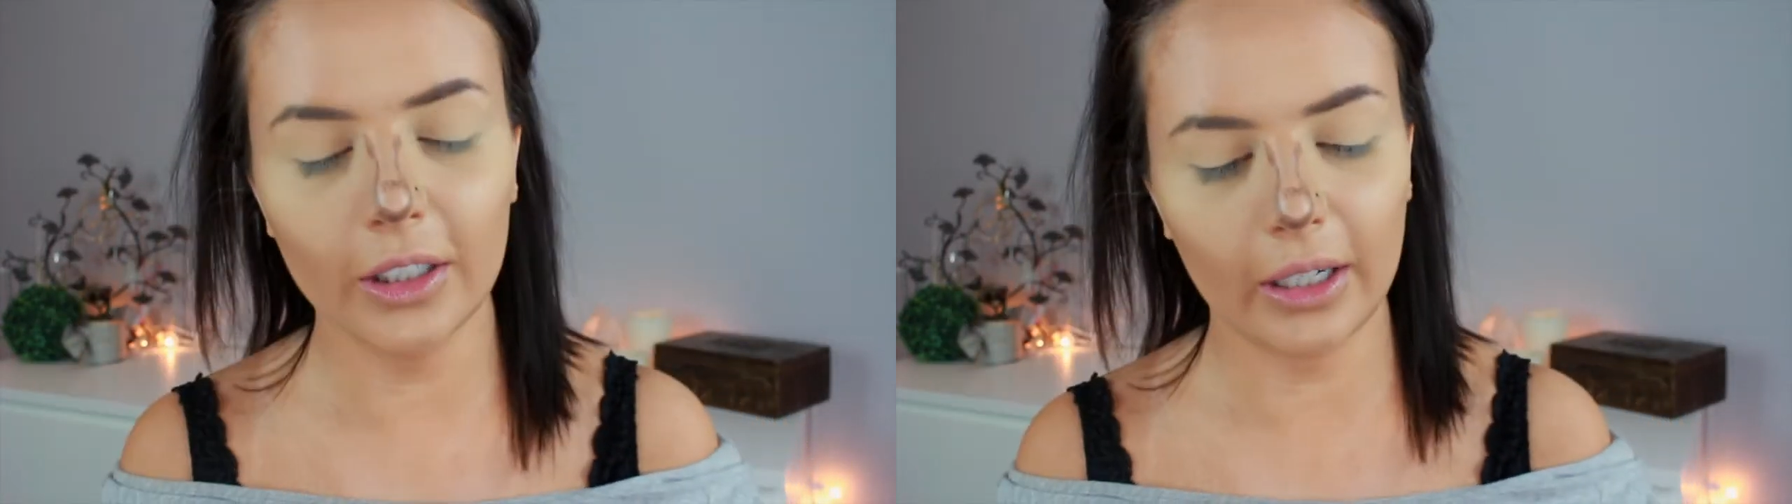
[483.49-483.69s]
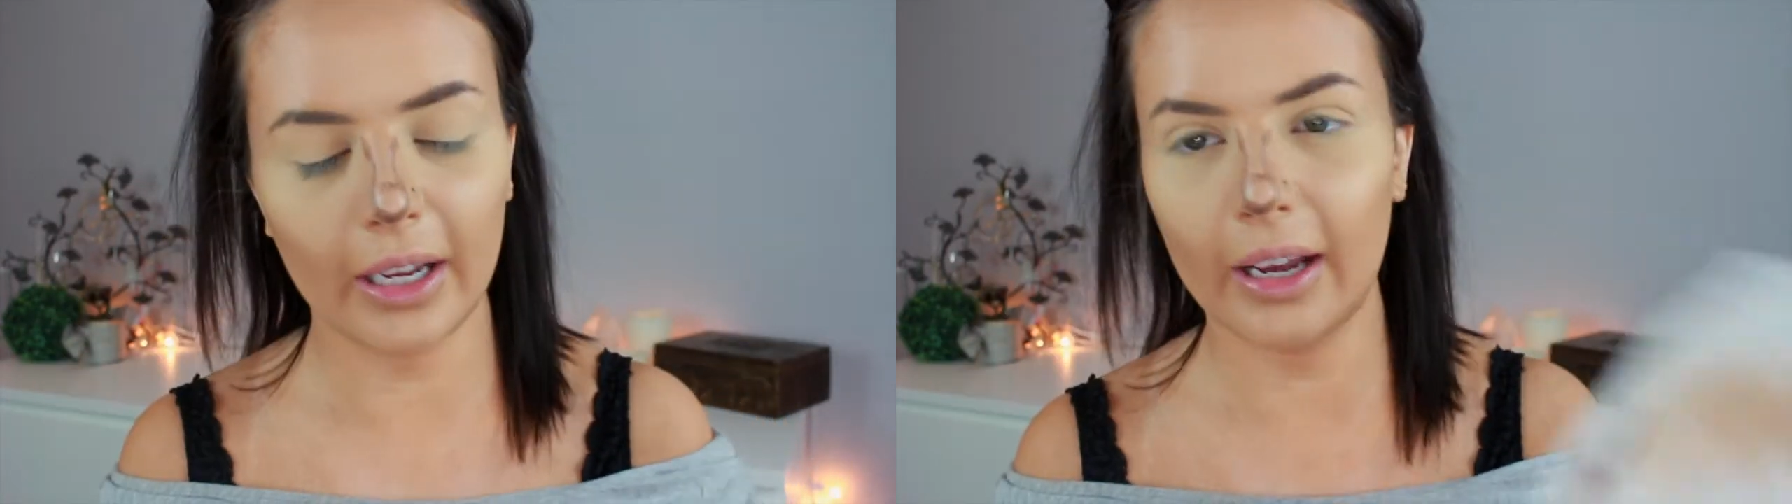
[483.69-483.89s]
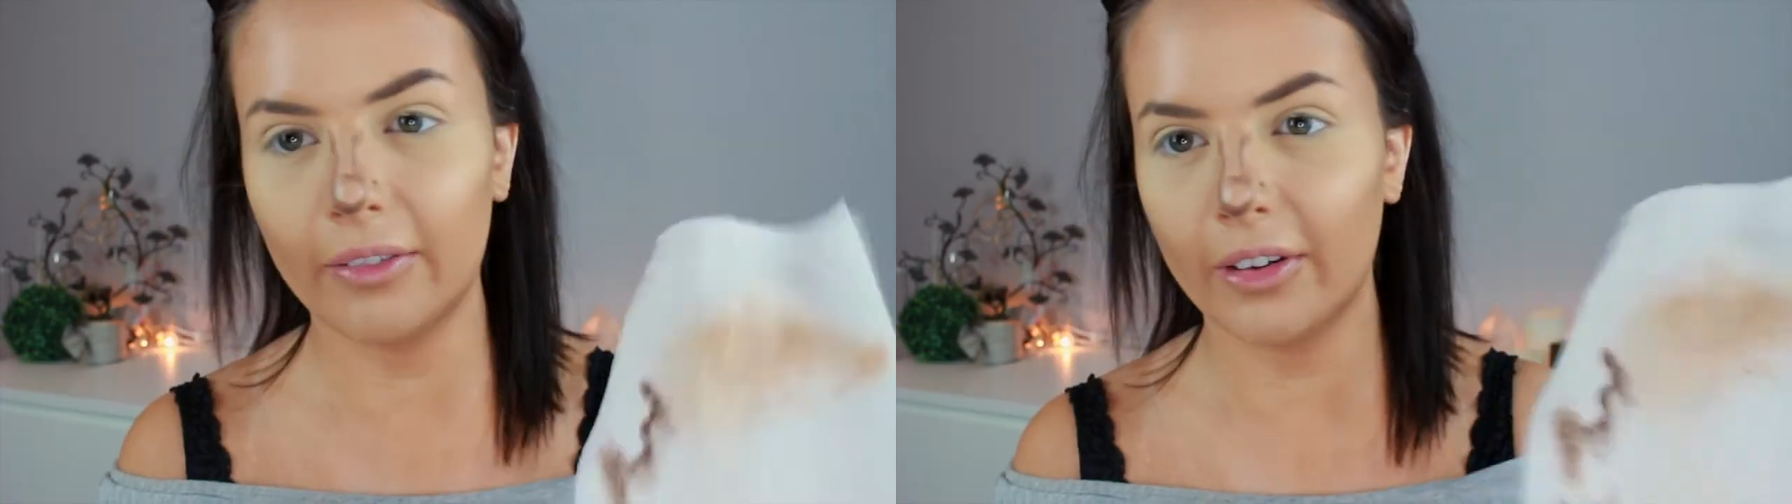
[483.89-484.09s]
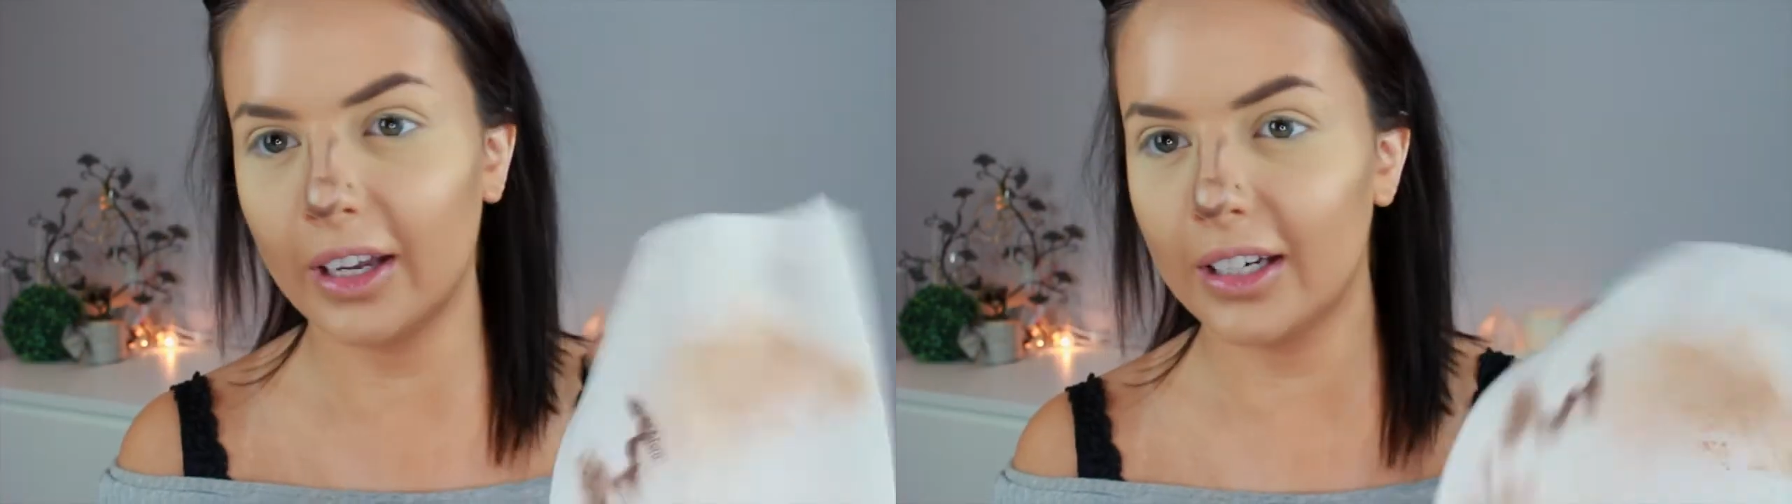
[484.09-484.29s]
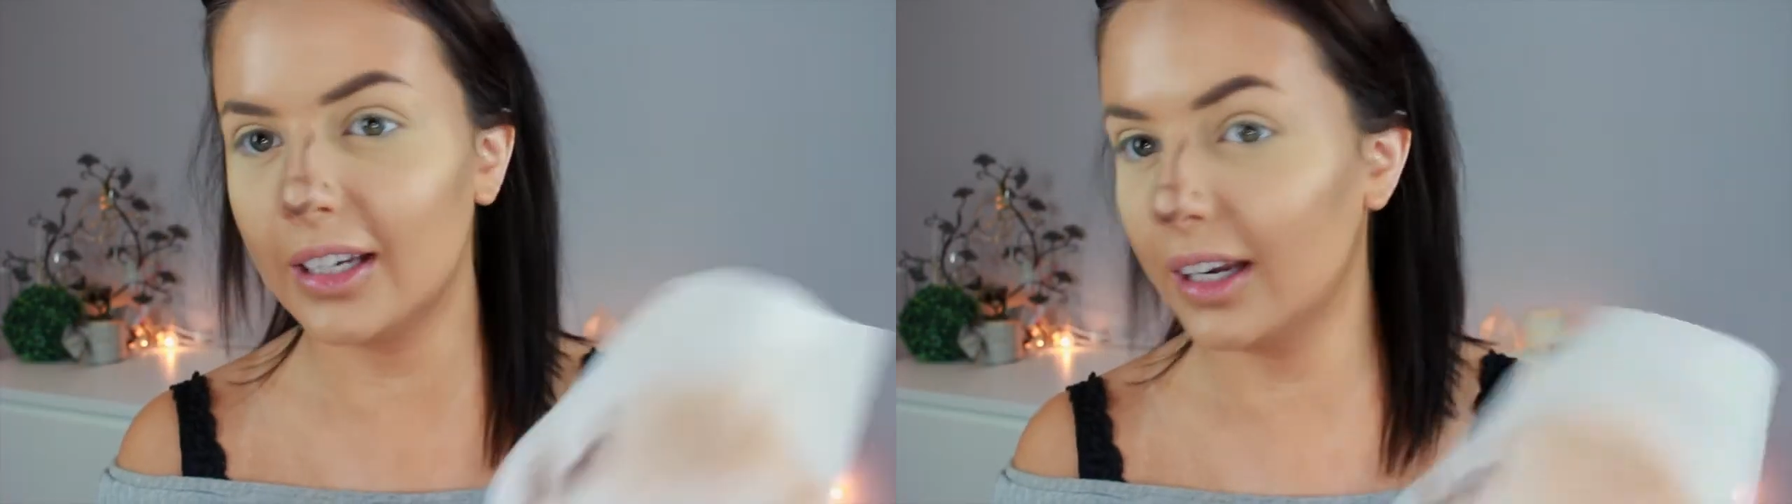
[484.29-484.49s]
and I have a
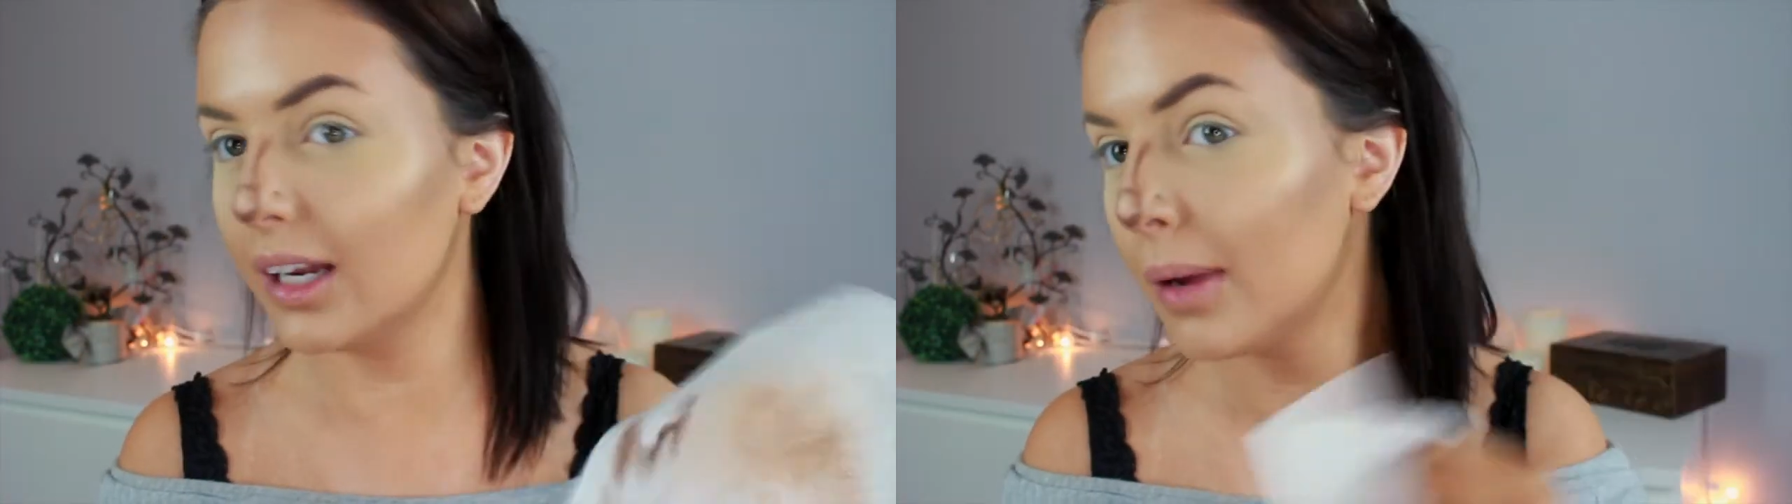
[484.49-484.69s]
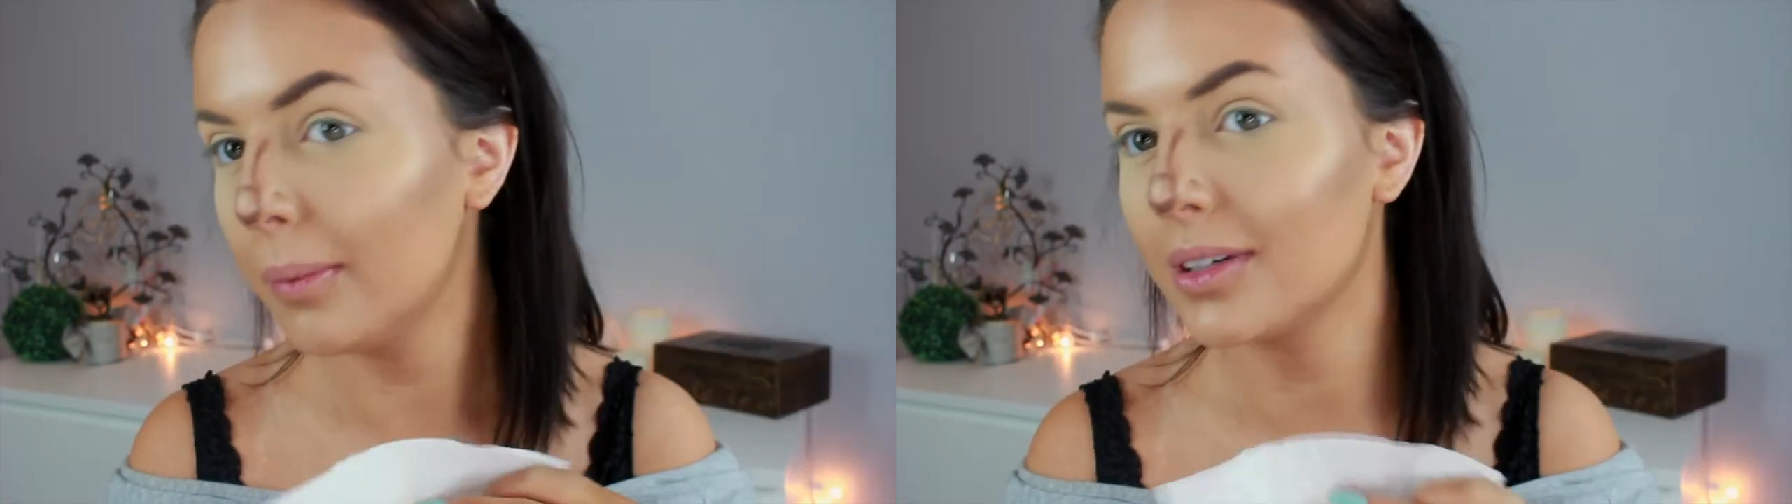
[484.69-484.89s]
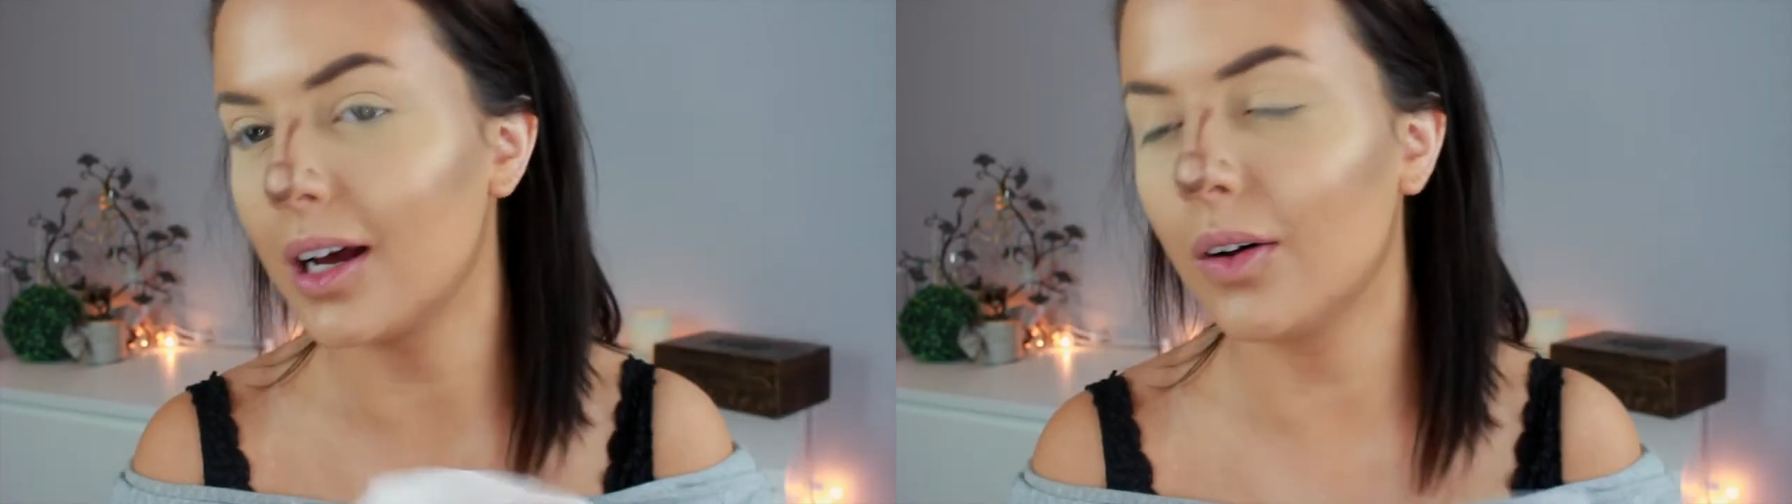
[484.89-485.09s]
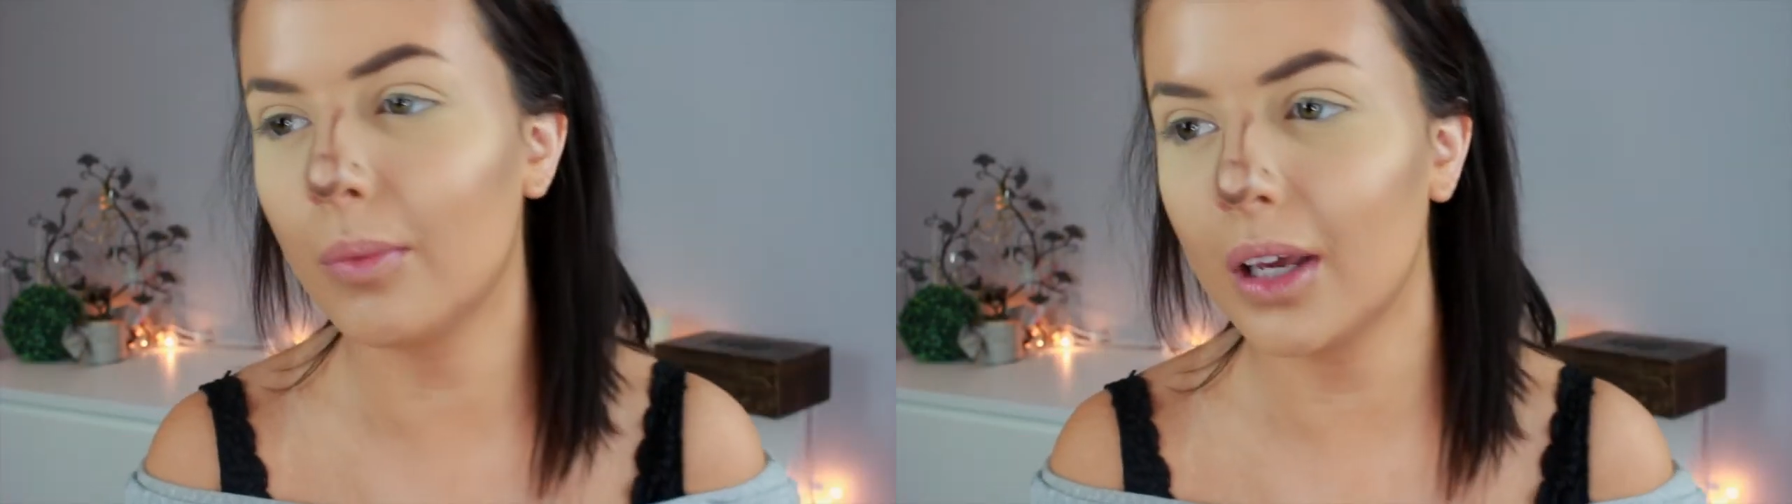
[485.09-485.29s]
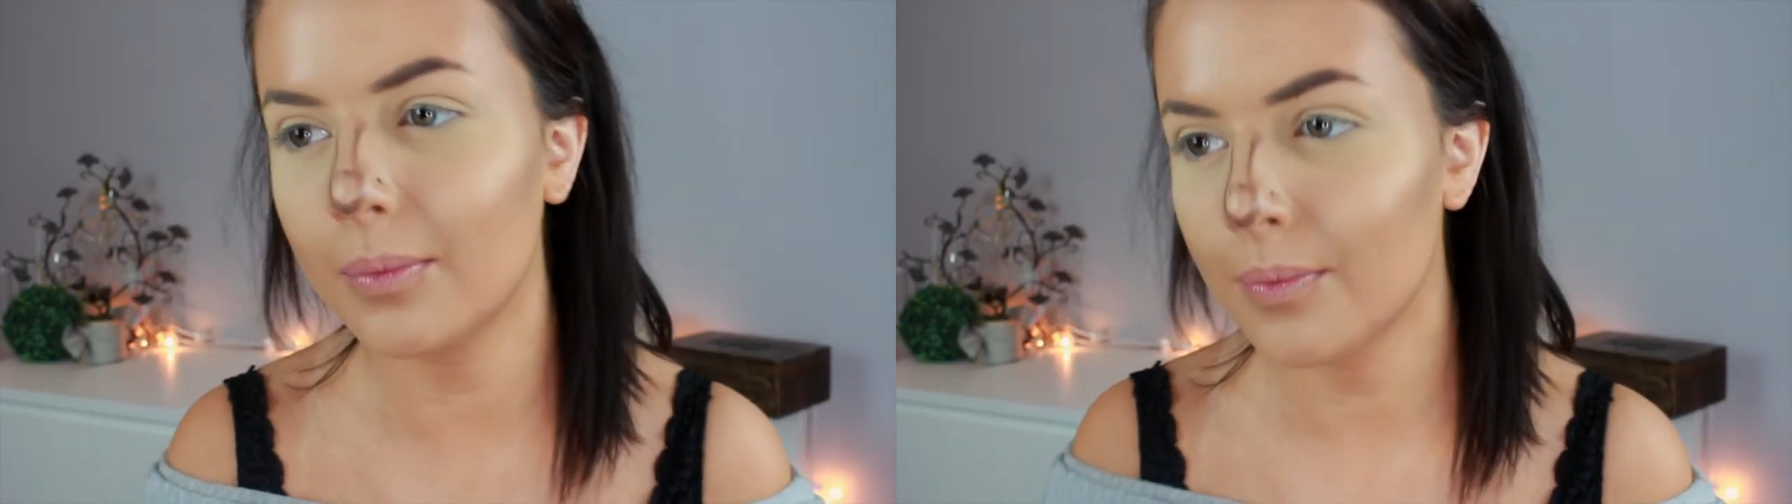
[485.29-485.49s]
handy dandy paper towel
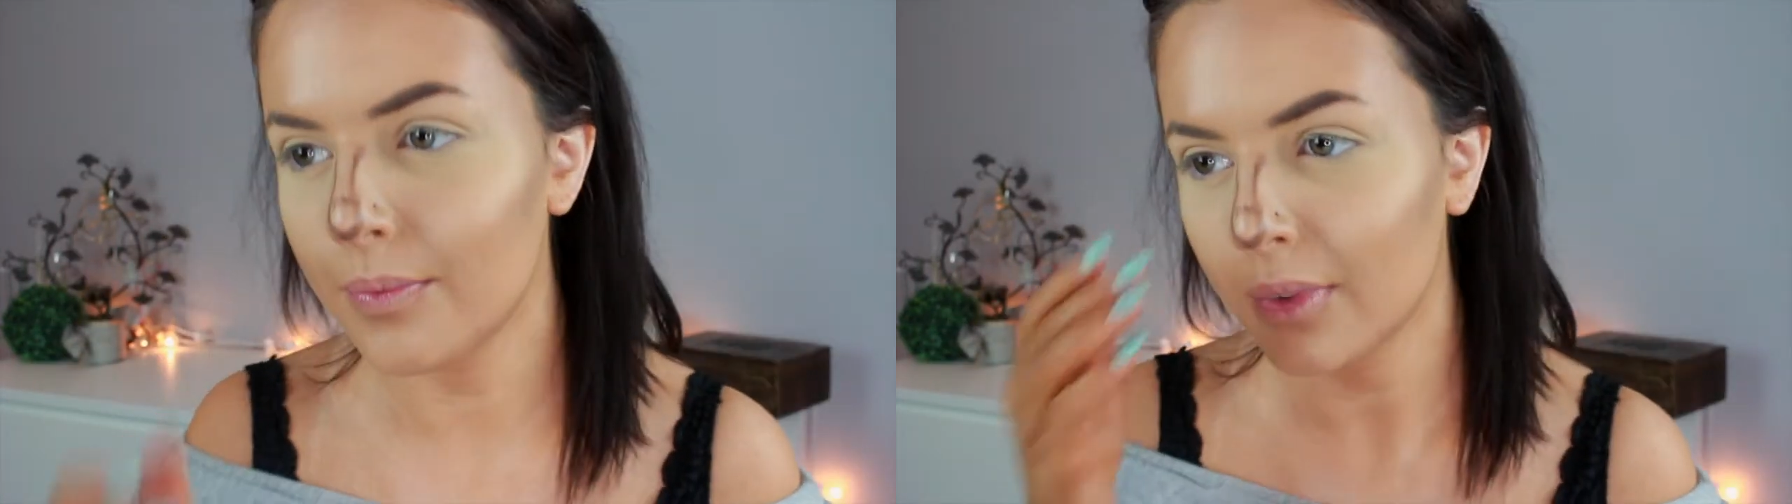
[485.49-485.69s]
with me.